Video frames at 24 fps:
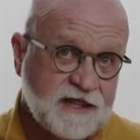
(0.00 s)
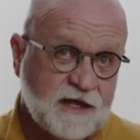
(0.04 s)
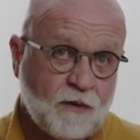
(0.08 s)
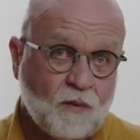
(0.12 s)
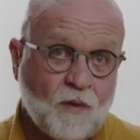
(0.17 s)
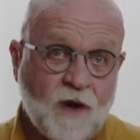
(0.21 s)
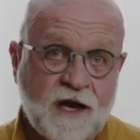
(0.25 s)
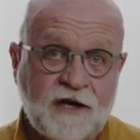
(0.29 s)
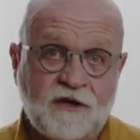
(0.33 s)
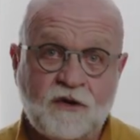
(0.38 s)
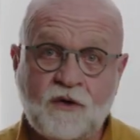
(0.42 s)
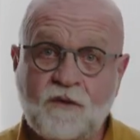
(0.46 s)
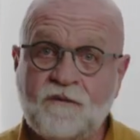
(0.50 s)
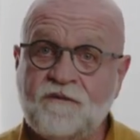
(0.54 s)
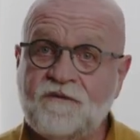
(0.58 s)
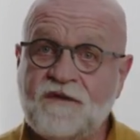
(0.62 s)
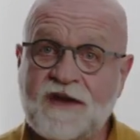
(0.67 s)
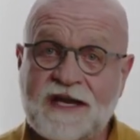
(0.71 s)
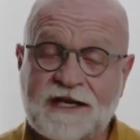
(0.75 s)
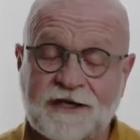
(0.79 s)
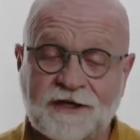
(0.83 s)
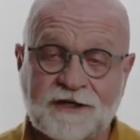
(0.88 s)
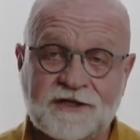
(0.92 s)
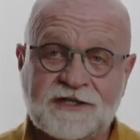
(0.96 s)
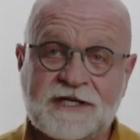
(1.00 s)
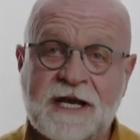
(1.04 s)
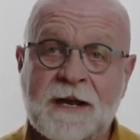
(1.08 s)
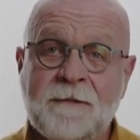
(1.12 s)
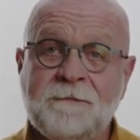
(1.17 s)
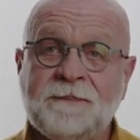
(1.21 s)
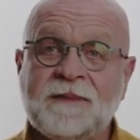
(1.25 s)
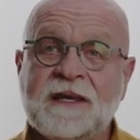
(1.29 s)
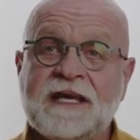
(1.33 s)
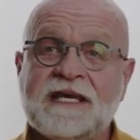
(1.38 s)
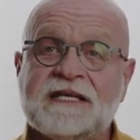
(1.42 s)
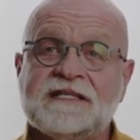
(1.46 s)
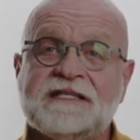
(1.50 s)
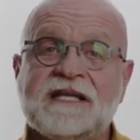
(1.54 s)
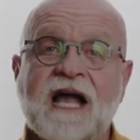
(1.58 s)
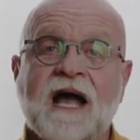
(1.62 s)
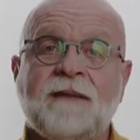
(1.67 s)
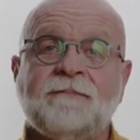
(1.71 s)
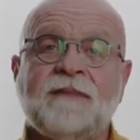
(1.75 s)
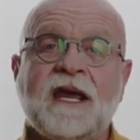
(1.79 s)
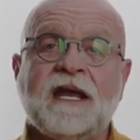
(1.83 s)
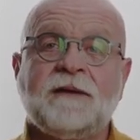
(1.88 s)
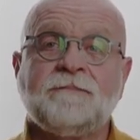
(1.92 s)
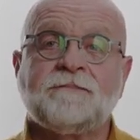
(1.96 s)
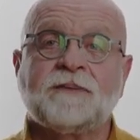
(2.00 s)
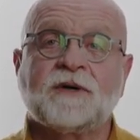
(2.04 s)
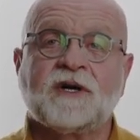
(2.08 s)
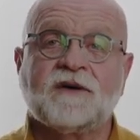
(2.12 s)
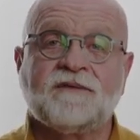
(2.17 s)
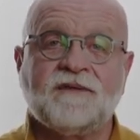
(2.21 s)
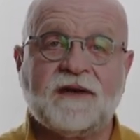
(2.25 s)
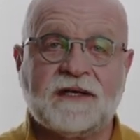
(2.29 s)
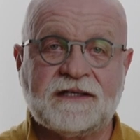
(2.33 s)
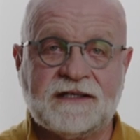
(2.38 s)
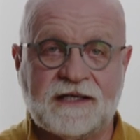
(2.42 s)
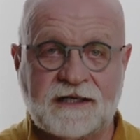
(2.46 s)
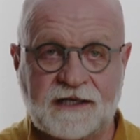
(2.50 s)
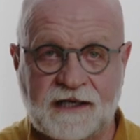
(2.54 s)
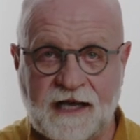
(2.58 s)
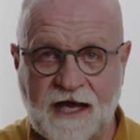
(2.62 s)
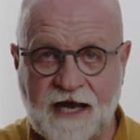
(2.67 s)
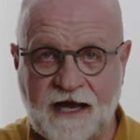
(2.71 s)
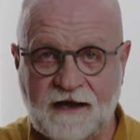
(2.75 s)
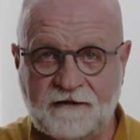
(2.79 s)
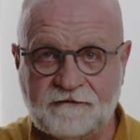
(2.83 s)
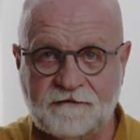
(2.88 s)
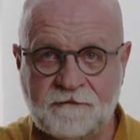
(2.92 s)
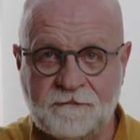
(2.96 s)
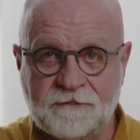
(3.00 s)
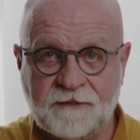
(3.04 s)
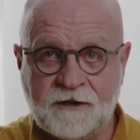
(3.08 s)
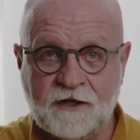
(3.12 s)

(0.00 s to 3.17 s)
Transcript: The one who fears is not made perfect in love